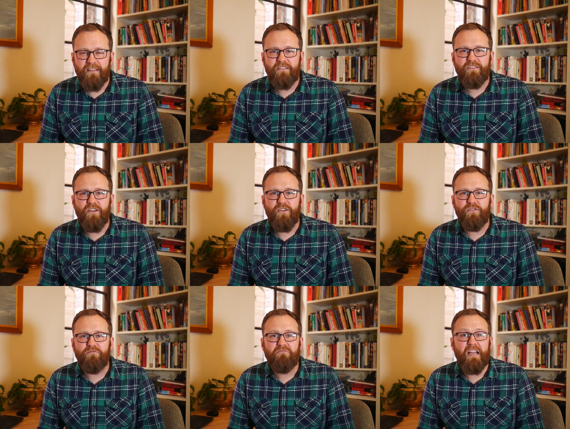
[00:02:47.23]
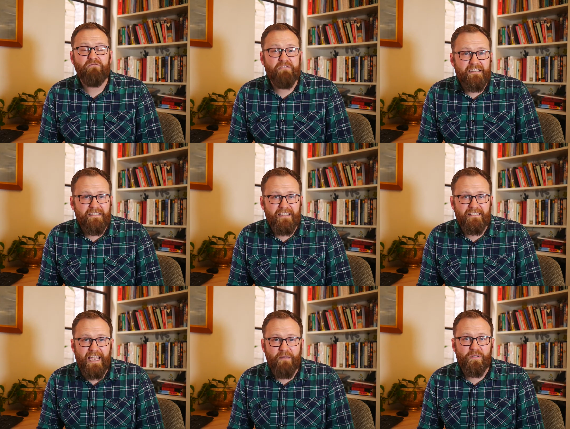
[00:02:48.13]
So a recent
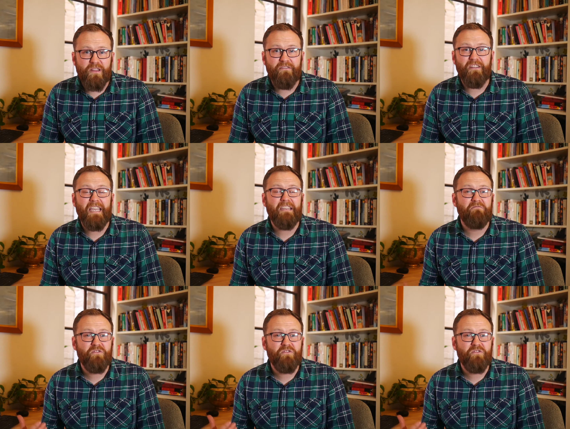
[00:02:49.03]
example of a